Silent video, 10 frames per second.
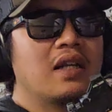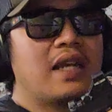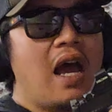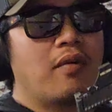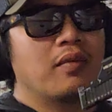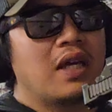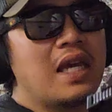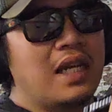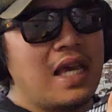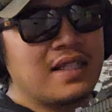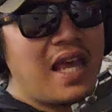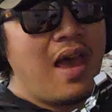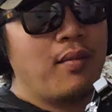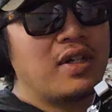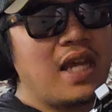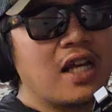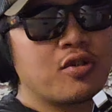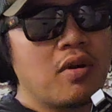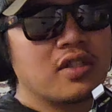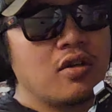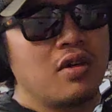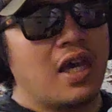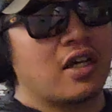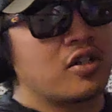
Now, it is ambidextrous, so you get